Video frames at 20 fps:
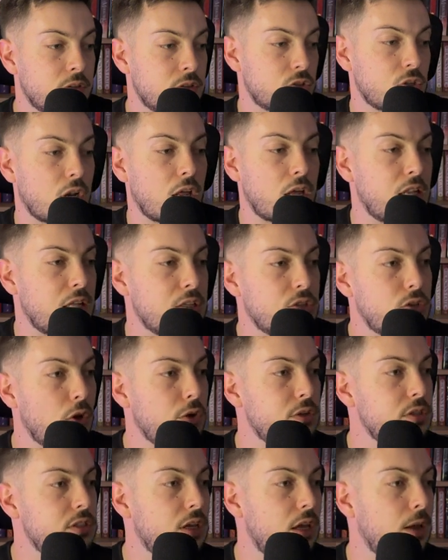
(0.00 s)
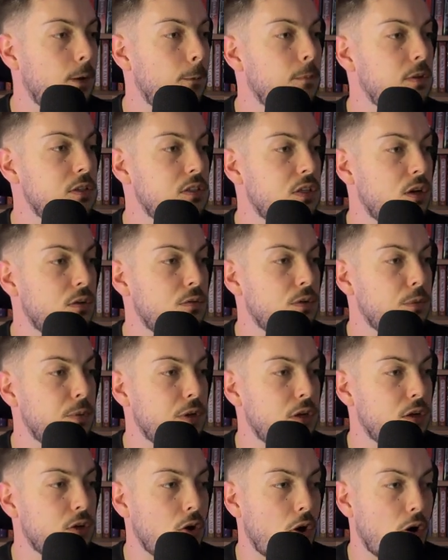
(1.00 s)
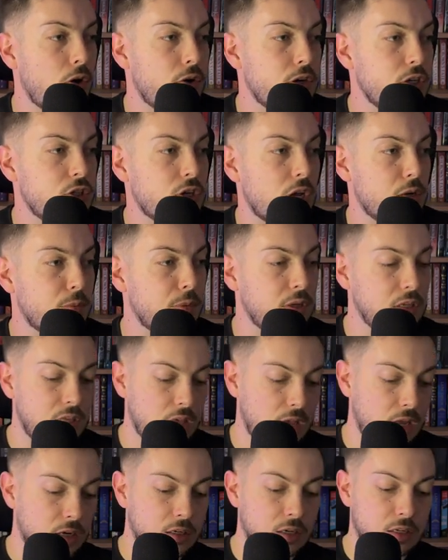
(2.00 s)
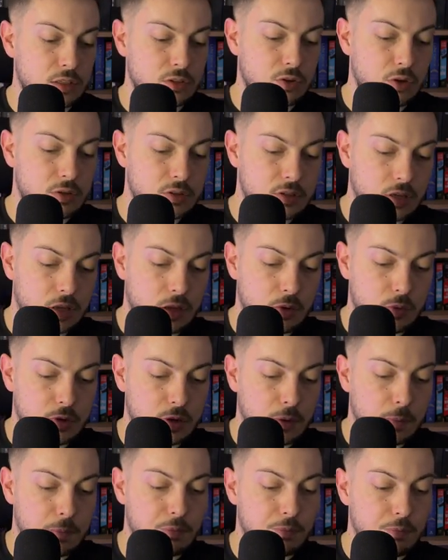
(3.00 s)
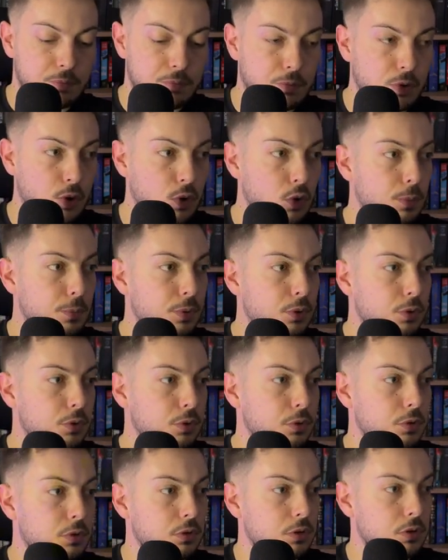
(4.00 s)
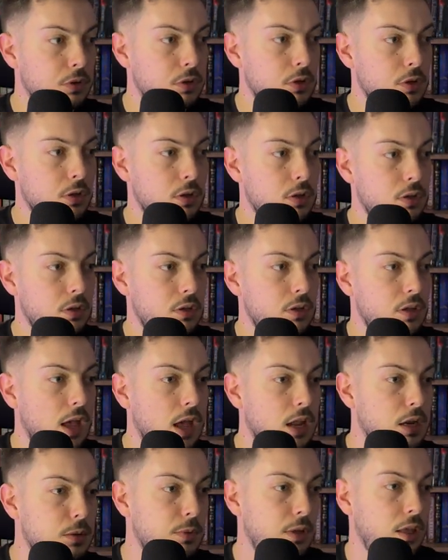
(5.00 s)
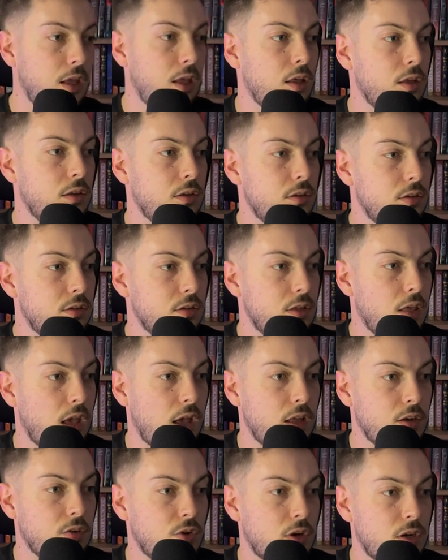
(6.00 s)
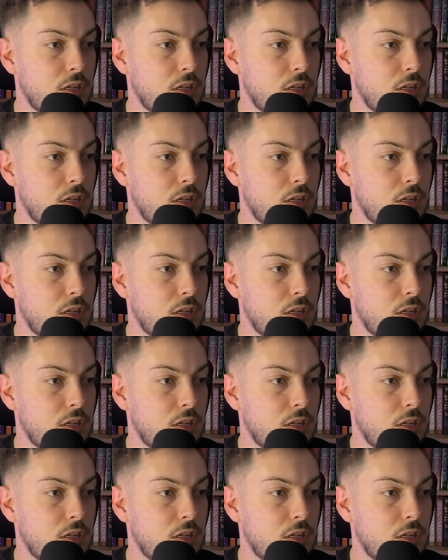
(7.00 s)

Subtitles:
So like, let's go and say, instead of it being an orange anime cat, let's go and say I want a purple anime cat, right?